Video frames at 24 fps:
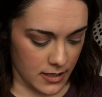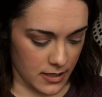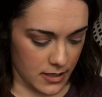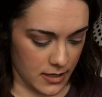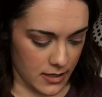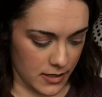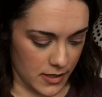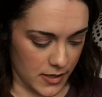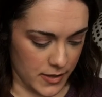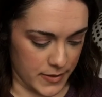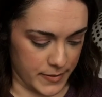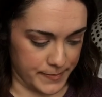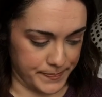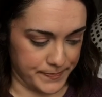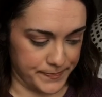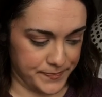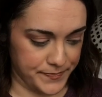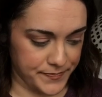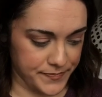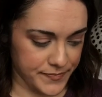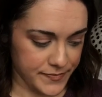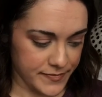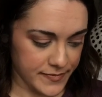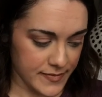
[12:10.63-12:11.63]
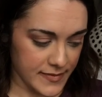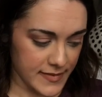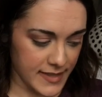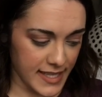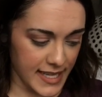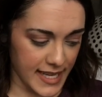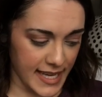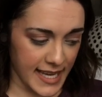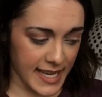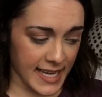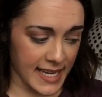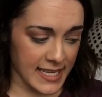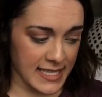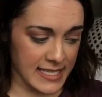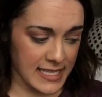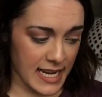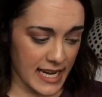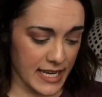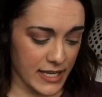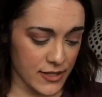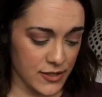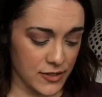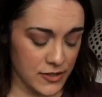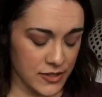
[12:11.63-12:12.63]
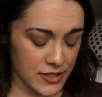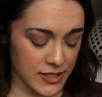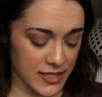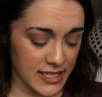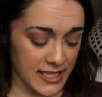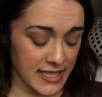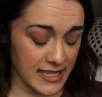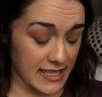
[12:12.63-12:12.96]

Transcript: And I usually